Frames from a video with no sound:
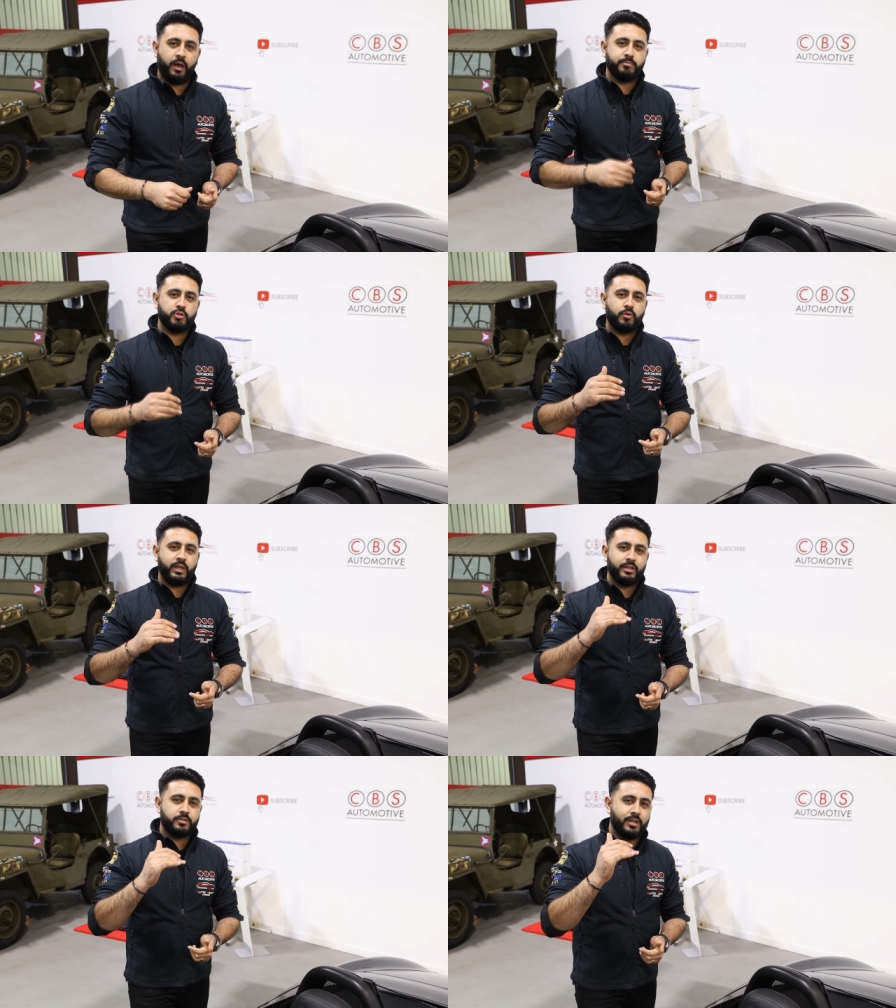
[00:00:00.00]
I'm
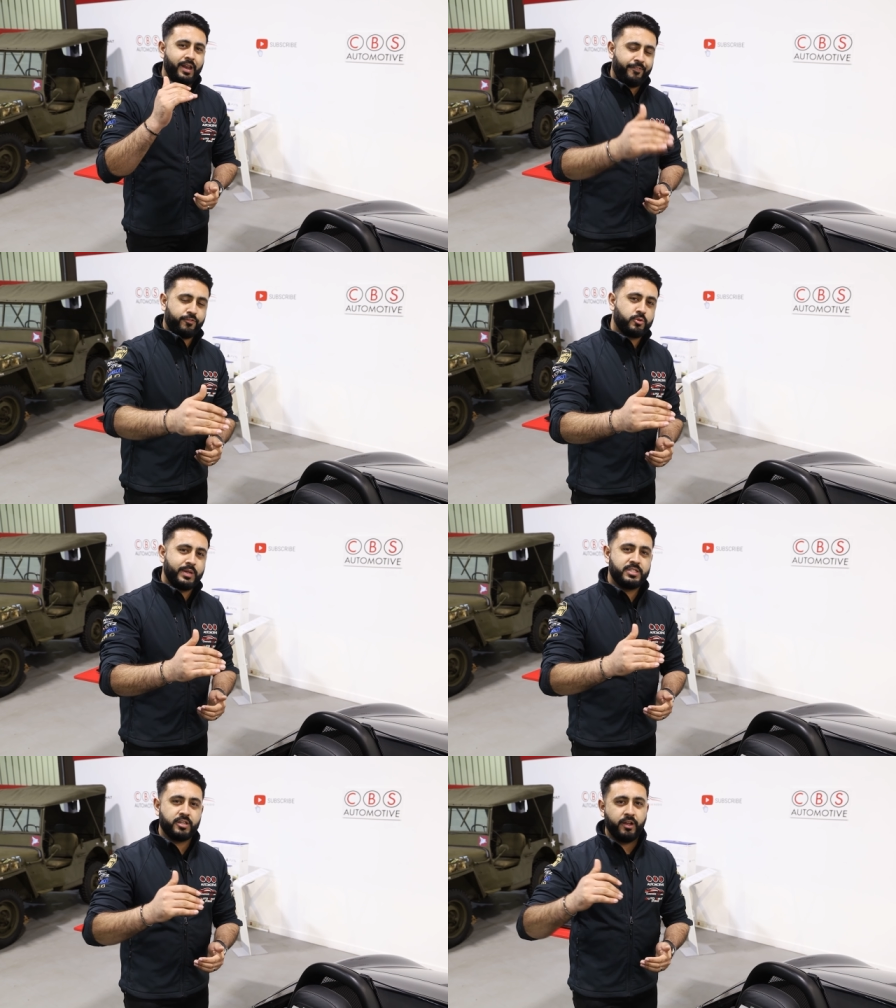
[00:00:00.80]
talking left
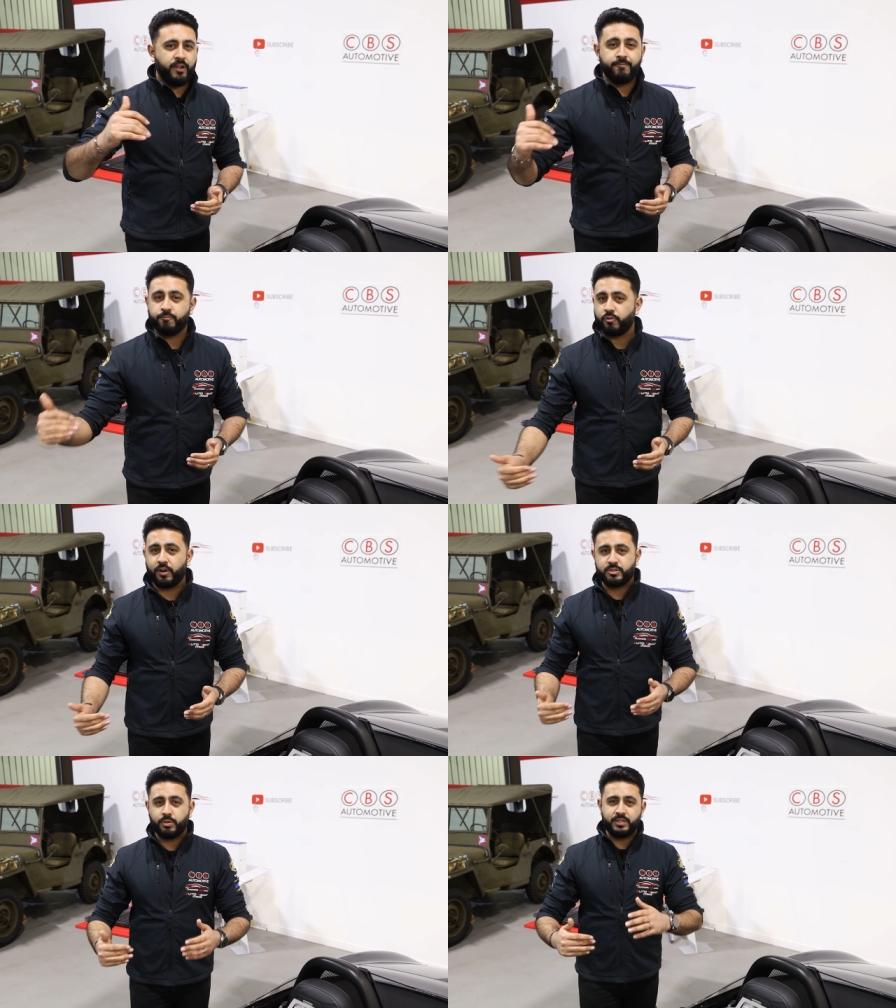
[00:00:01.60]
tweeter,
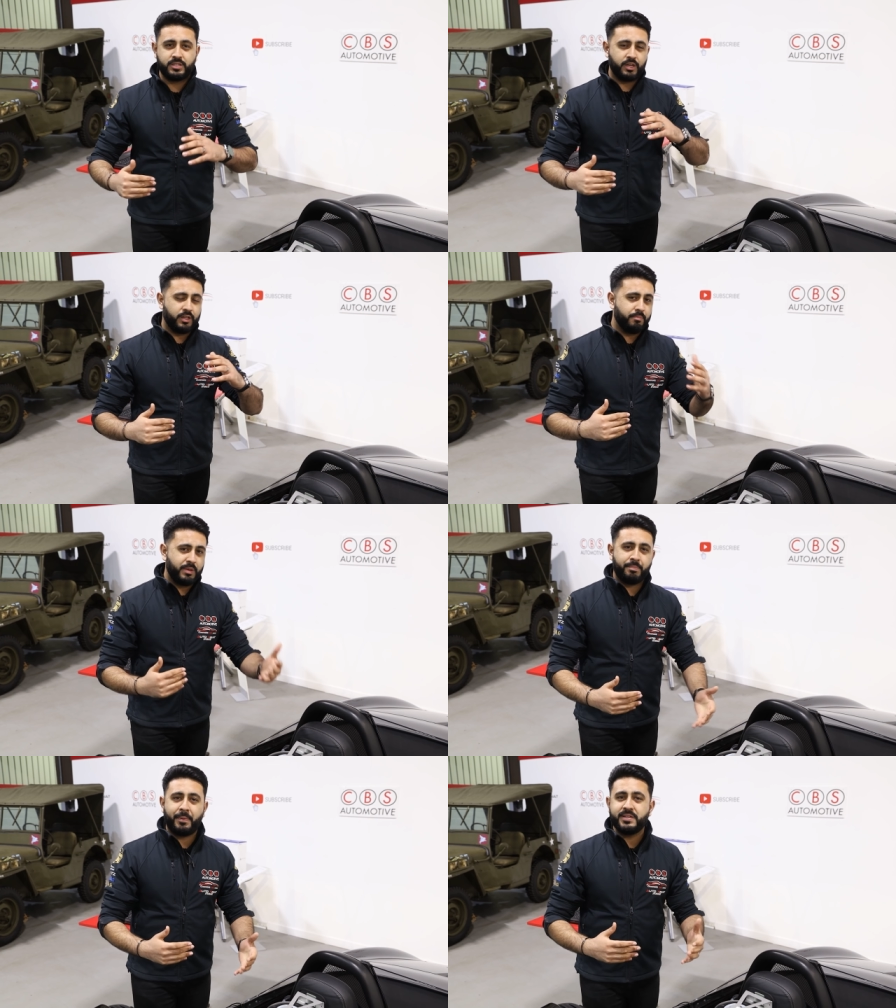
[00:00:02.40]
right tweeter,
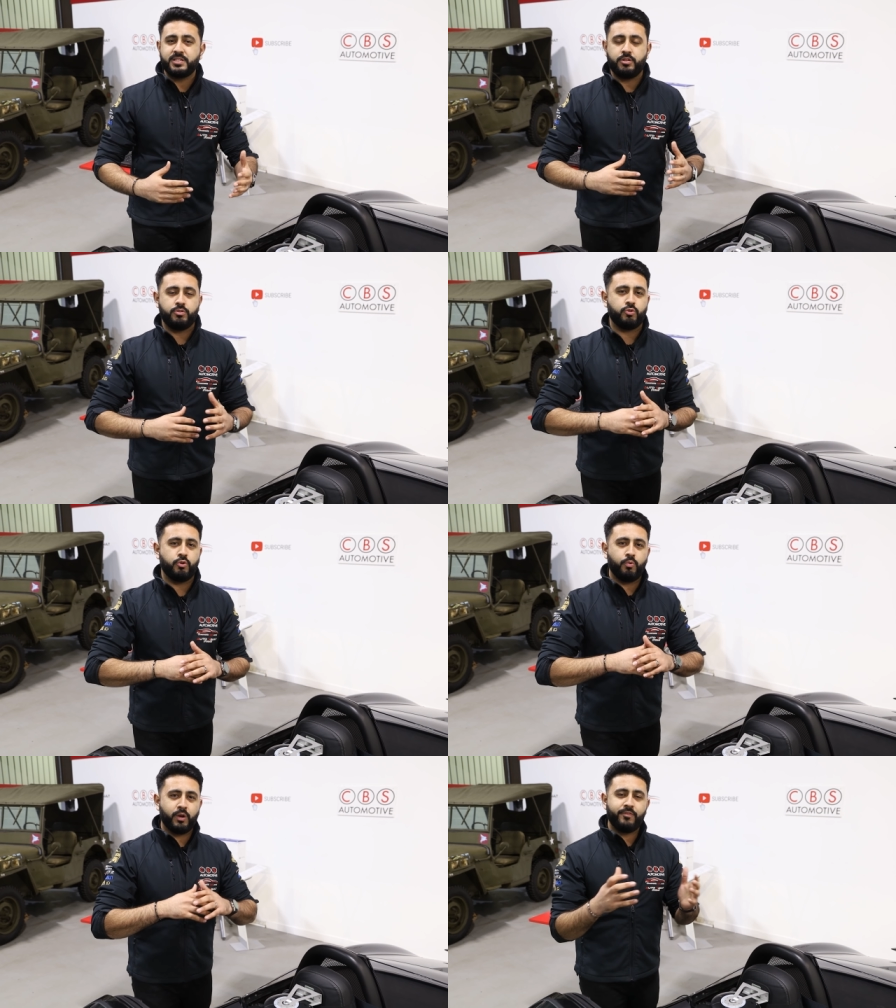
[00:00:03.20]
mid bass in the
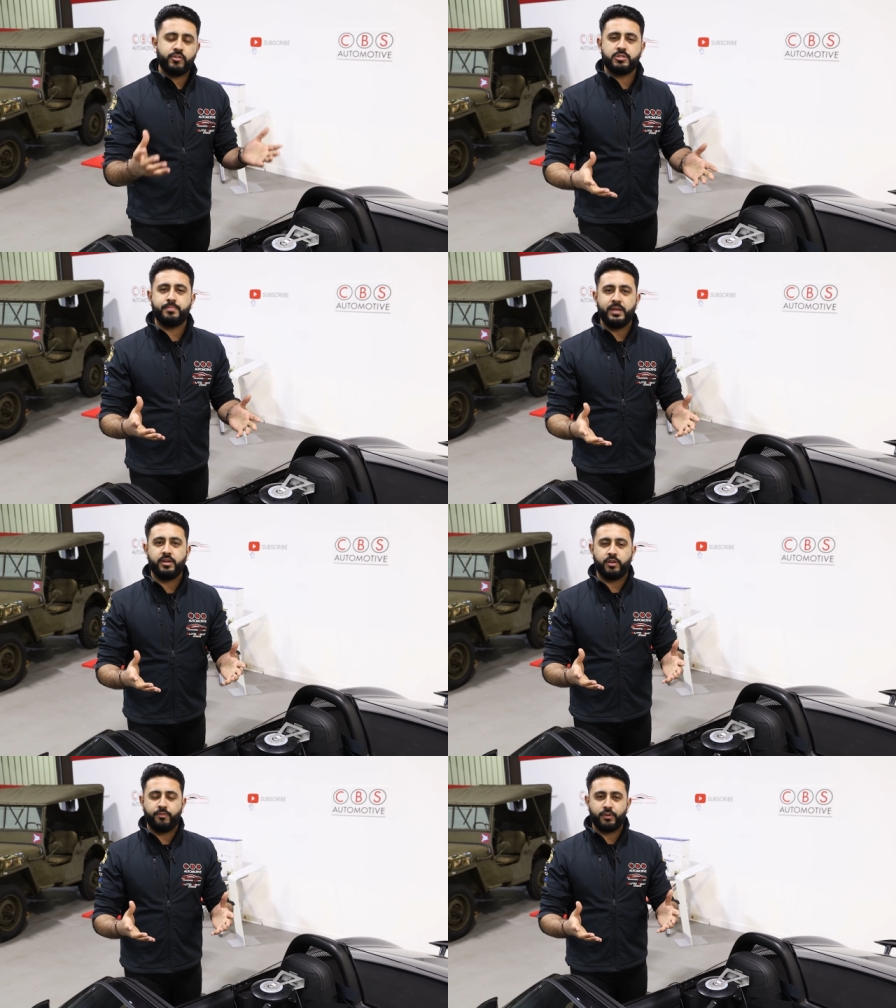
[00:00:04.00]
door, whatever the
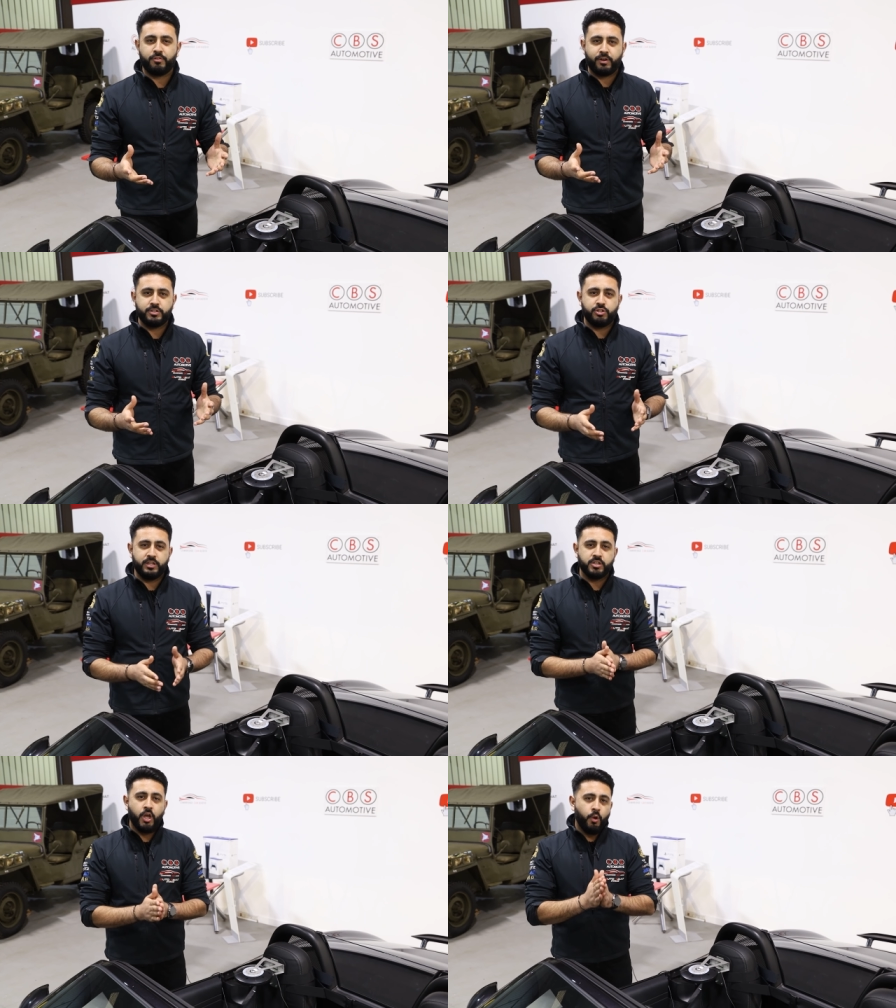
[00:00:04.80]
speaker configuration
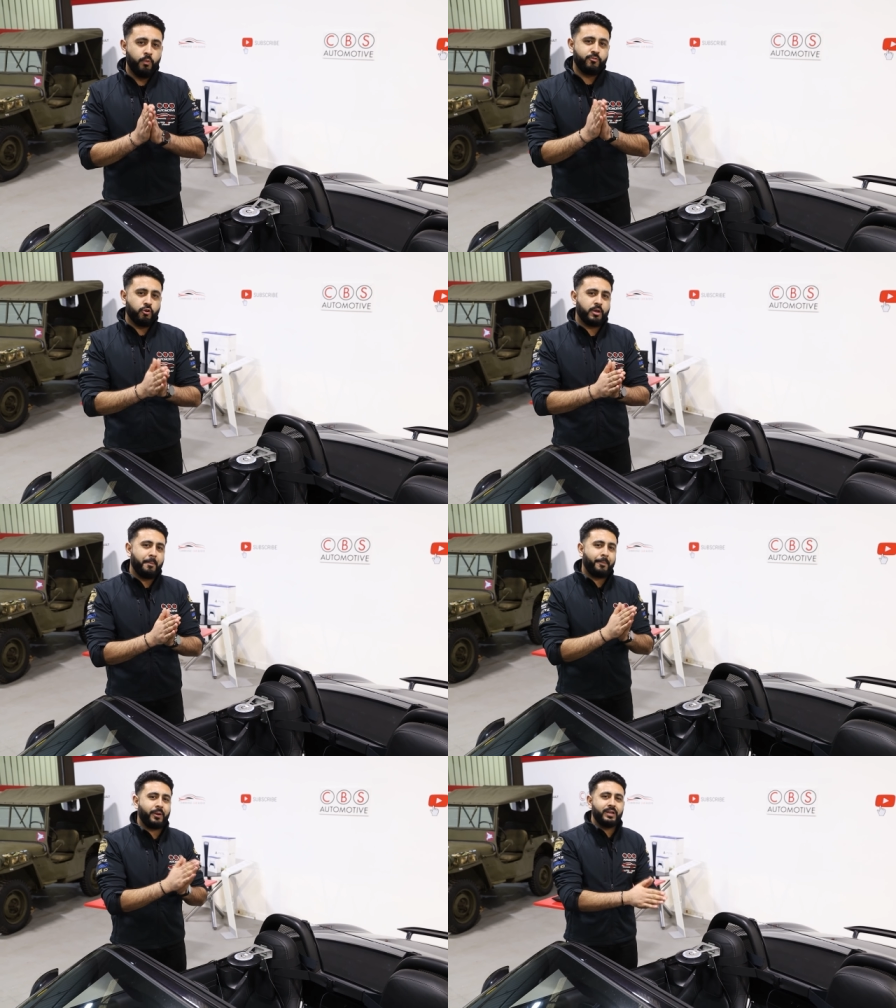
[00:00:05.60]
is, we've got
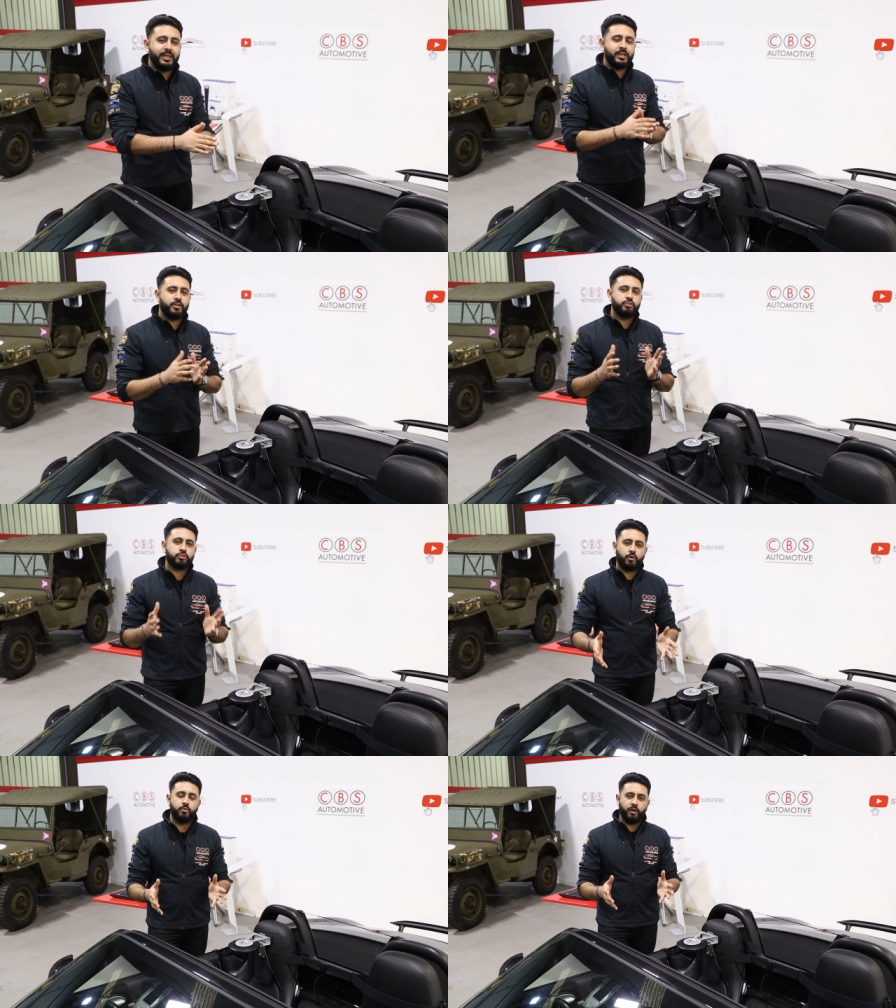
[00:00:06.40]
complete
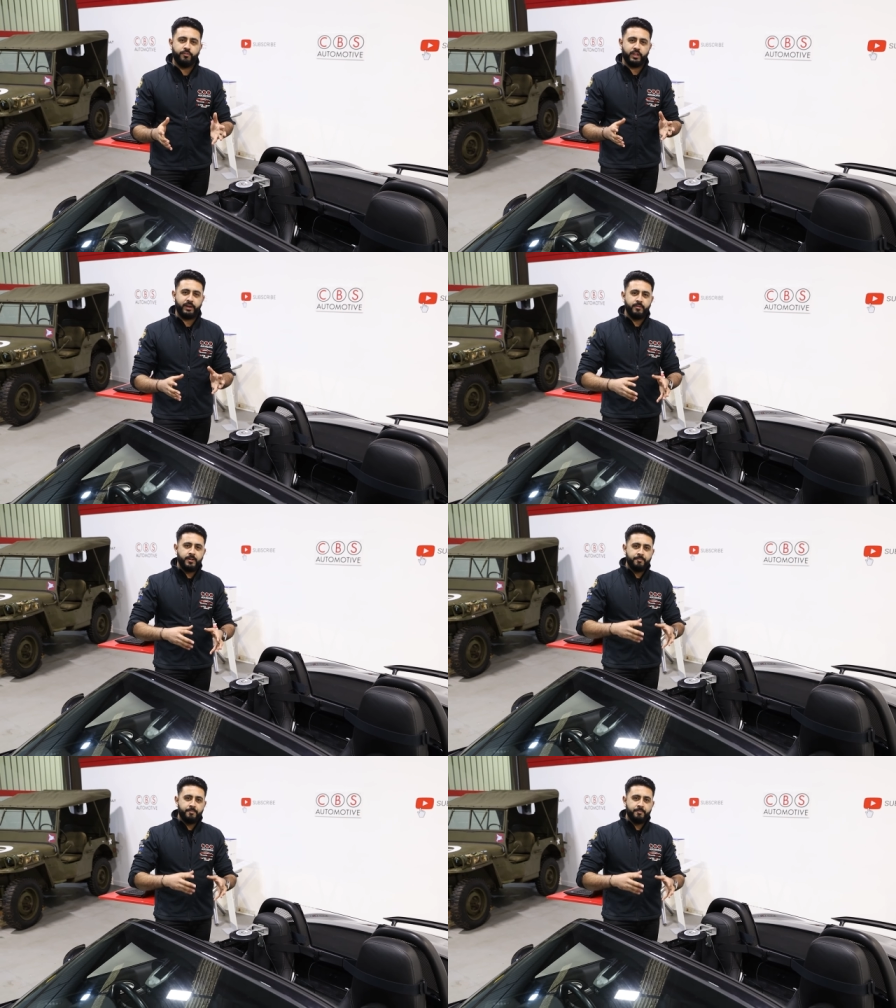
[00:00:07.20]
control over that.